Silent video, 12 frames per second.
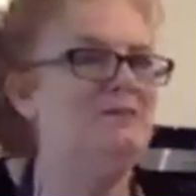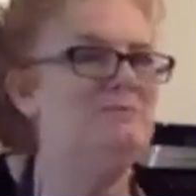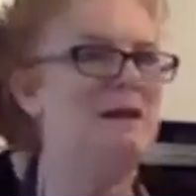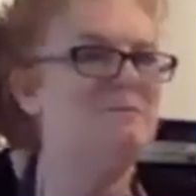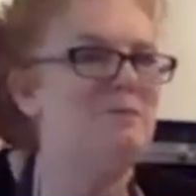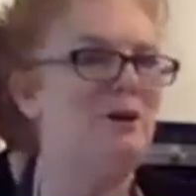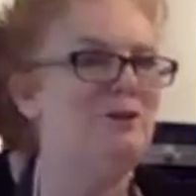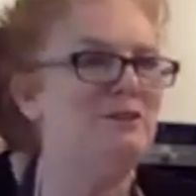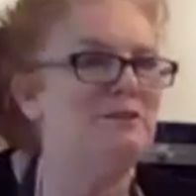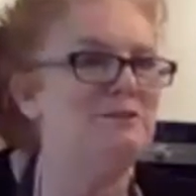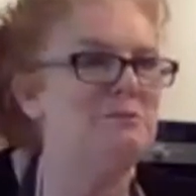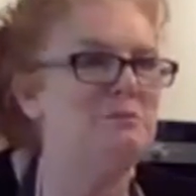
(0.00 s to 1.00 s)
who made
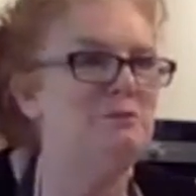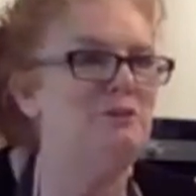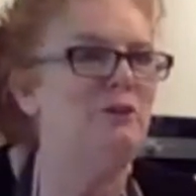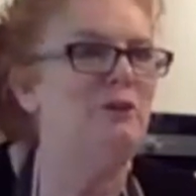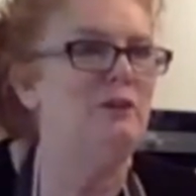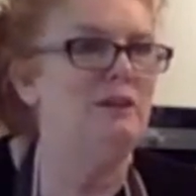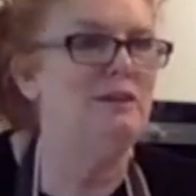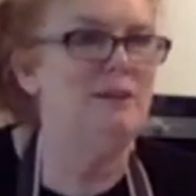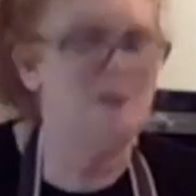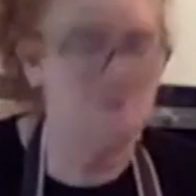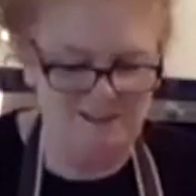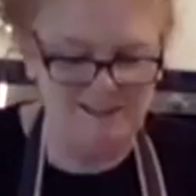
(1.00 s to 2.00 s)
posits with me before, you
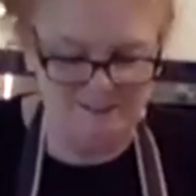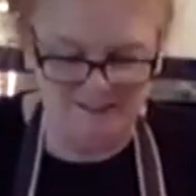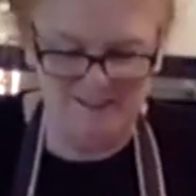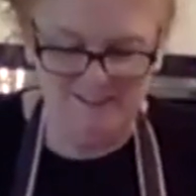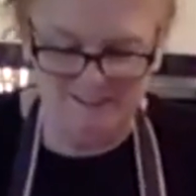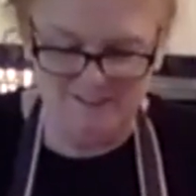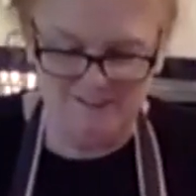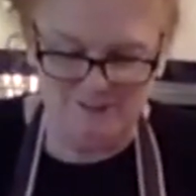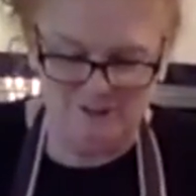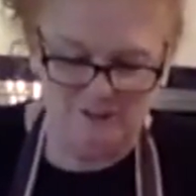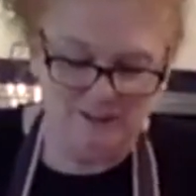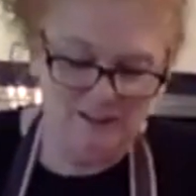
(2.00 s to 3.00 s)
know this is
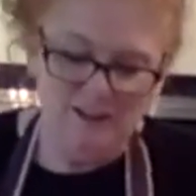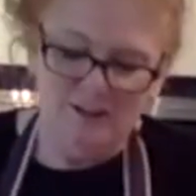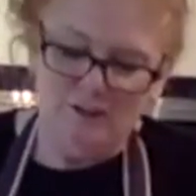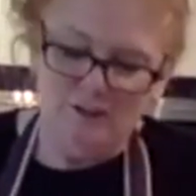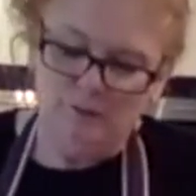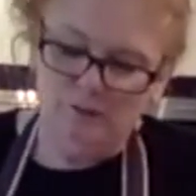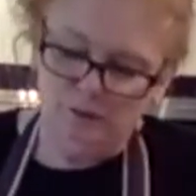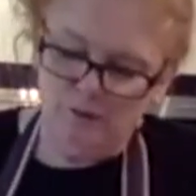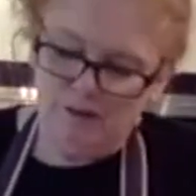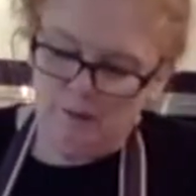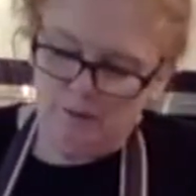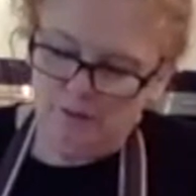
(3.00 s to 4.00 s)
stunning. So I thought
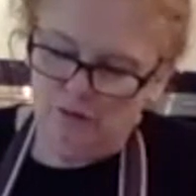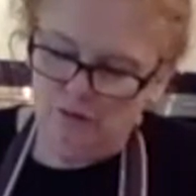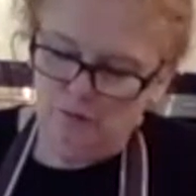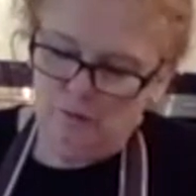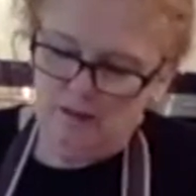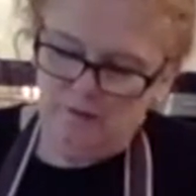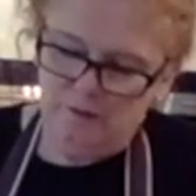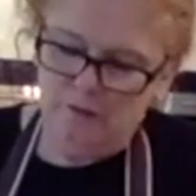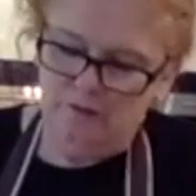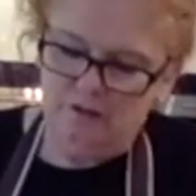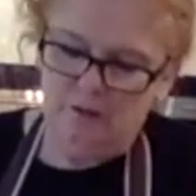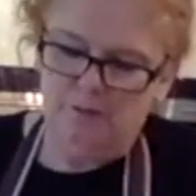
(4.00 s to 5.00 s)
that was a good way of
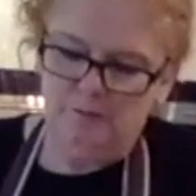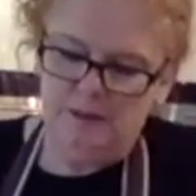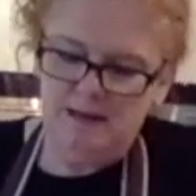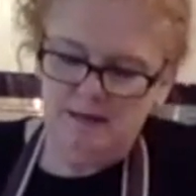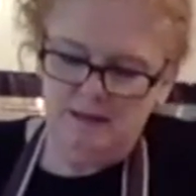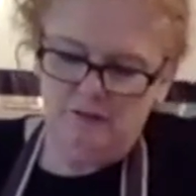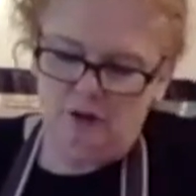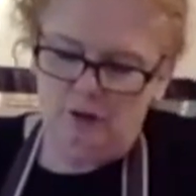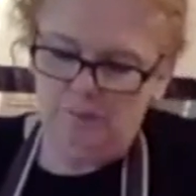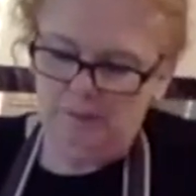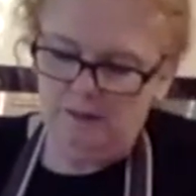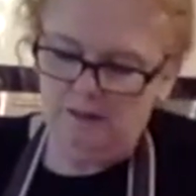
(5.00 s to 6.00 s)
using it, of making a
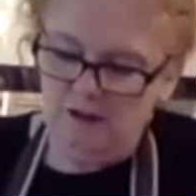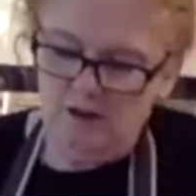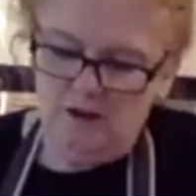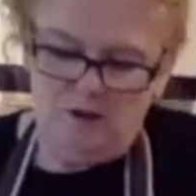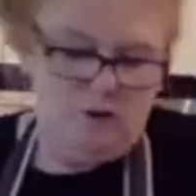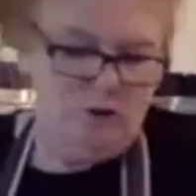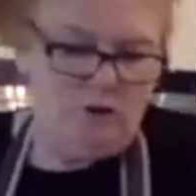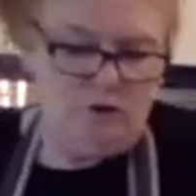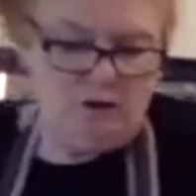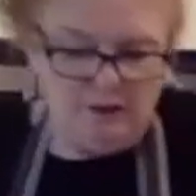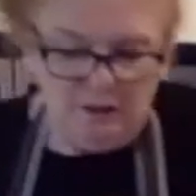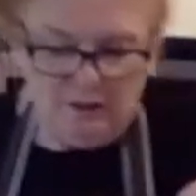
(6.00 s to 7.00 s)
topping or a